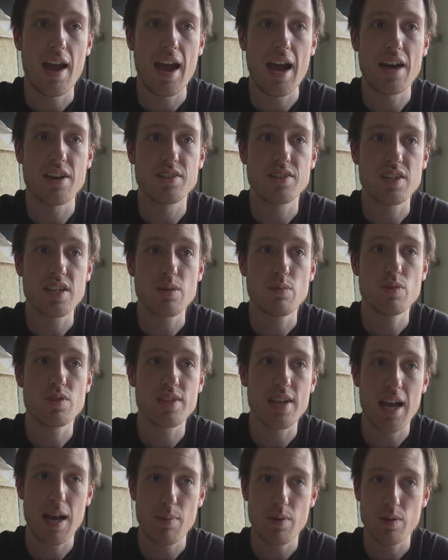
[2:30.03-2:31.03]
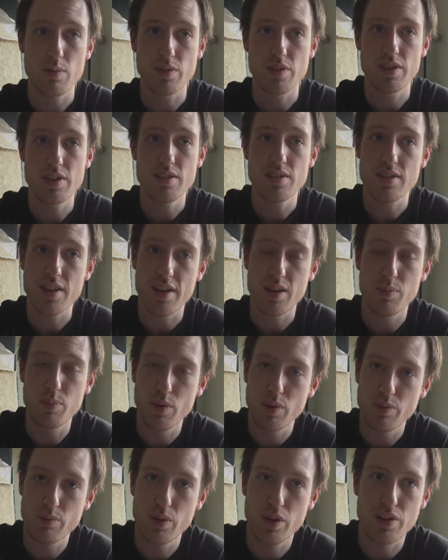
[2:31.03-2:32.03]
Our team was happy with this, and
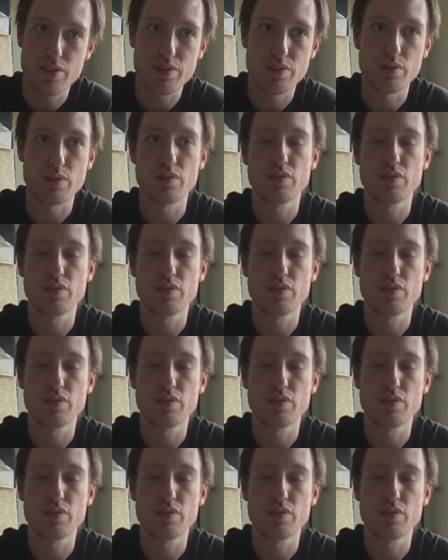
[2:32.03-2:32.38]
upon personal